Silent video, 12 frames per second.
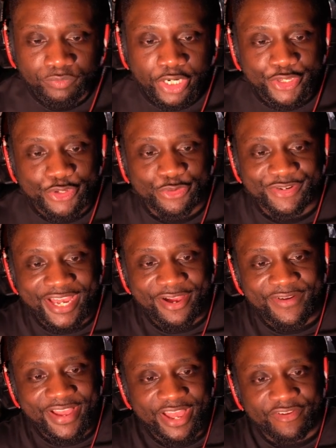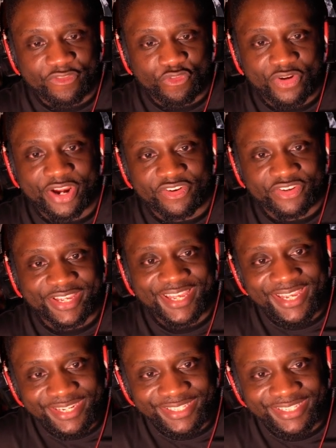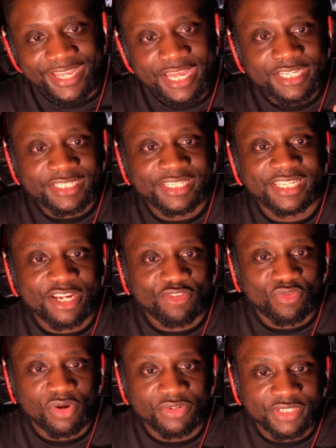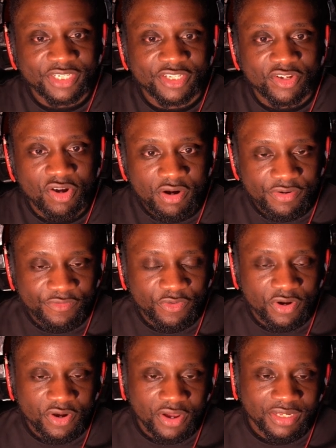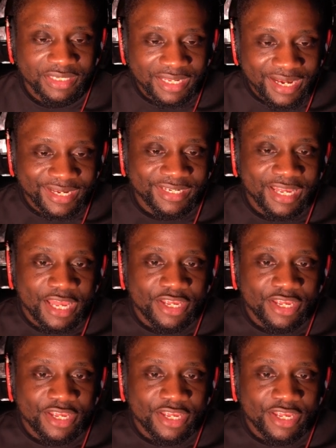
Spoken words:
You now have rare candy to get Ralts and Gardevoir online.